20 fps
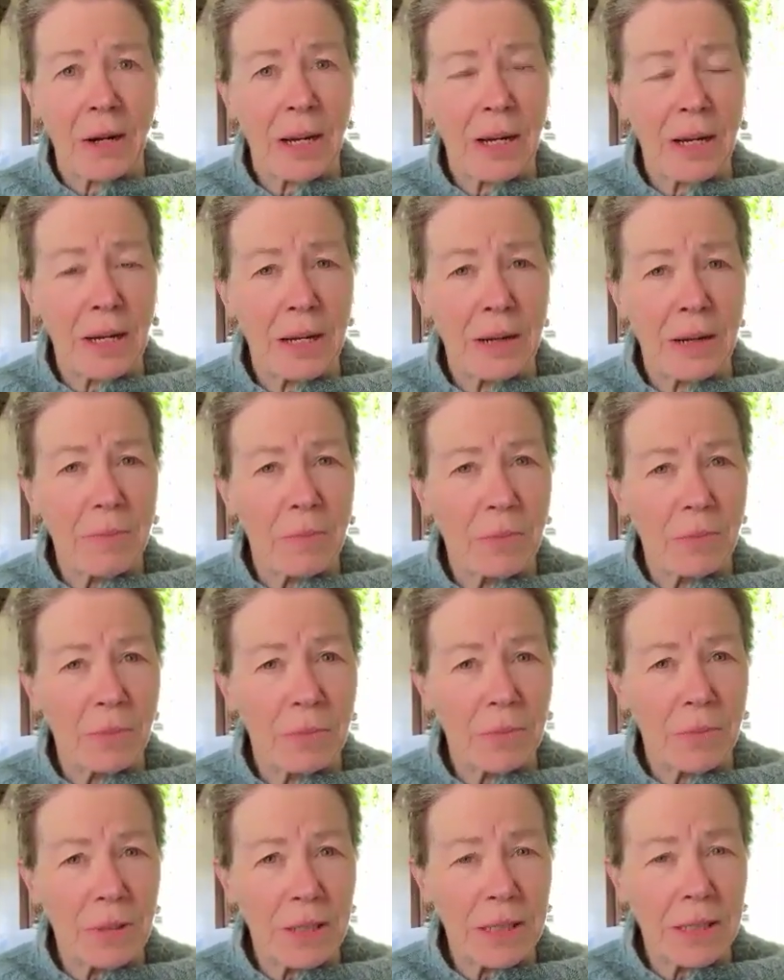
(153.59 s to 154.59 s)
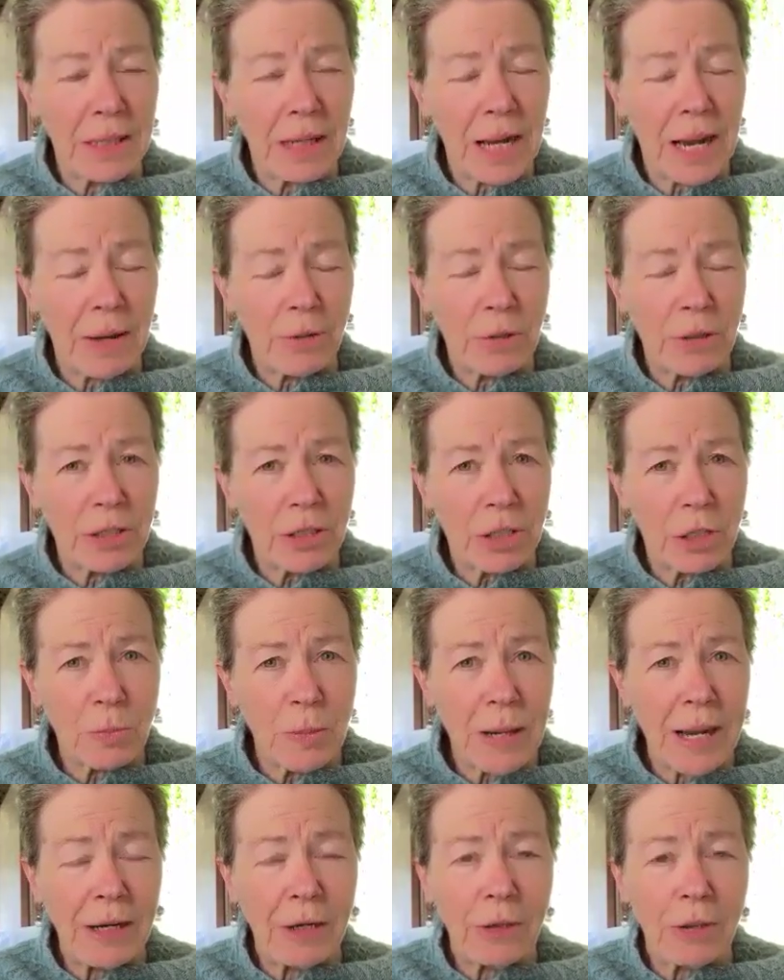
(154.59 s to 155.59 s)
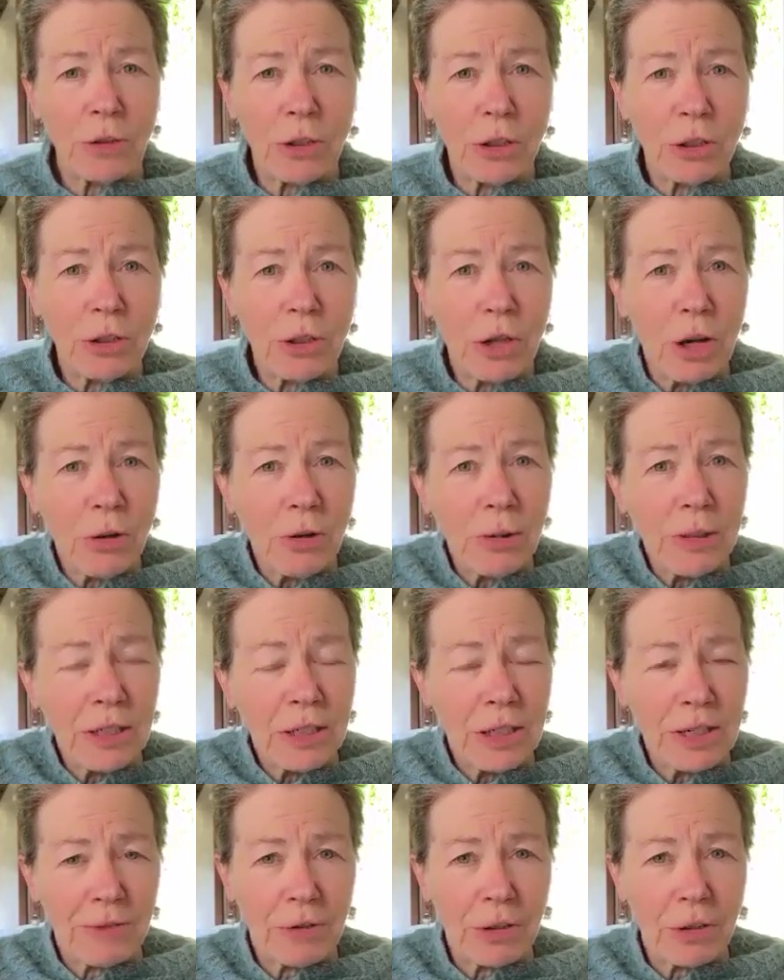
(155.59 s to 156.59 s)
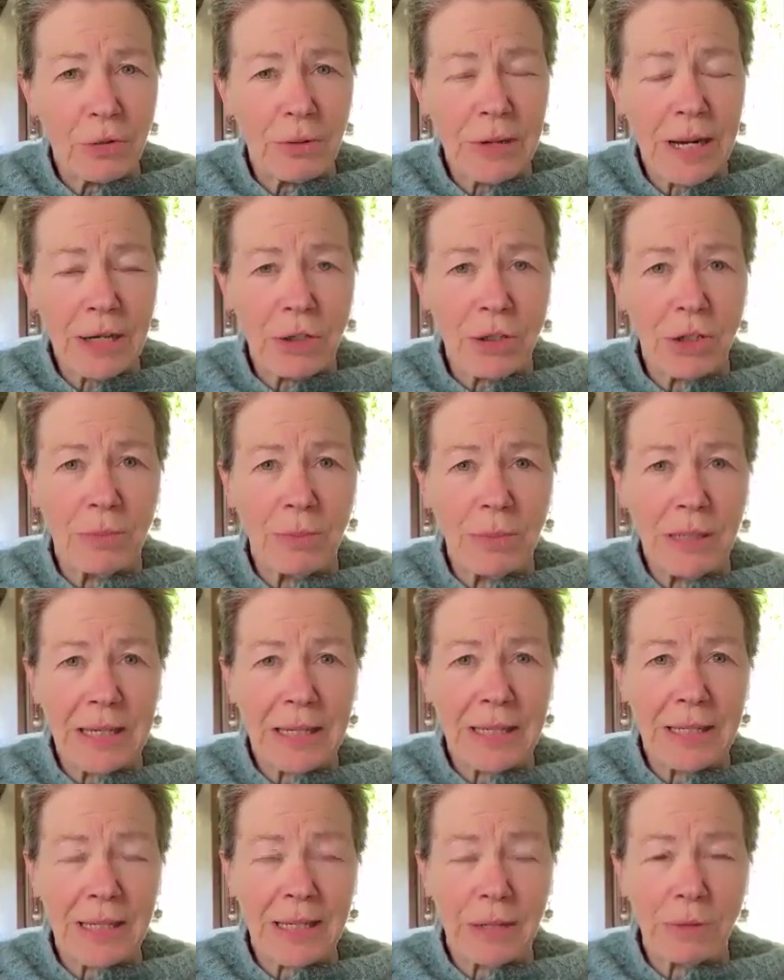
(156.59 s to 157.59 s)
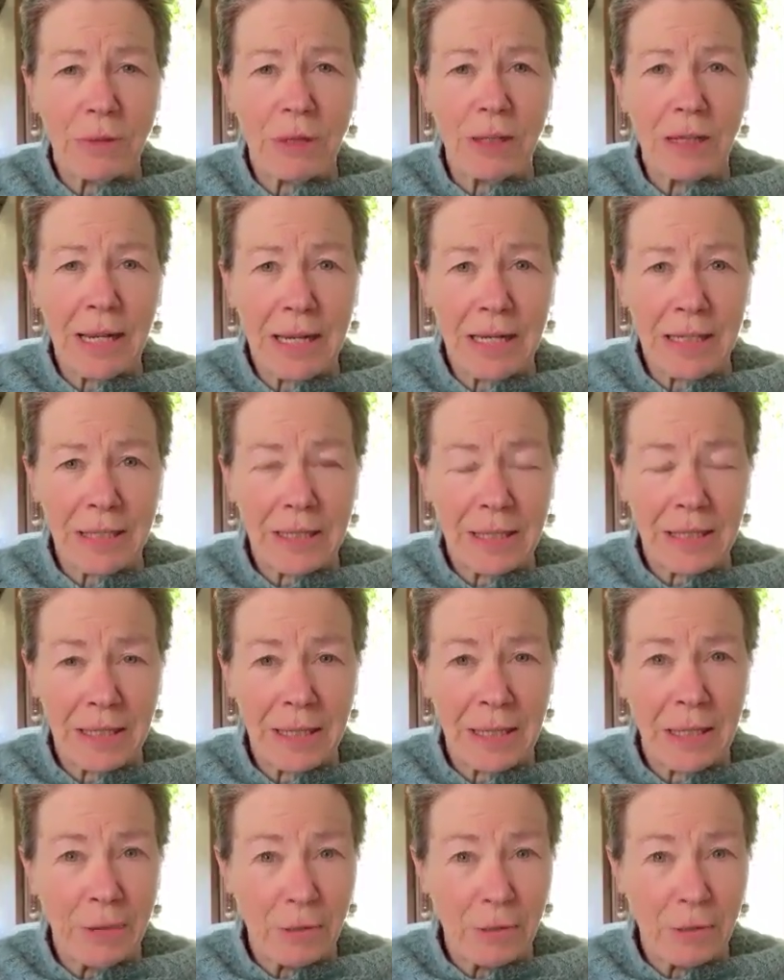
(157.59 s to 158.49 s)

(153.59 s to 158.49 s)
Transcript: I was inspired to go in a different direction because I realized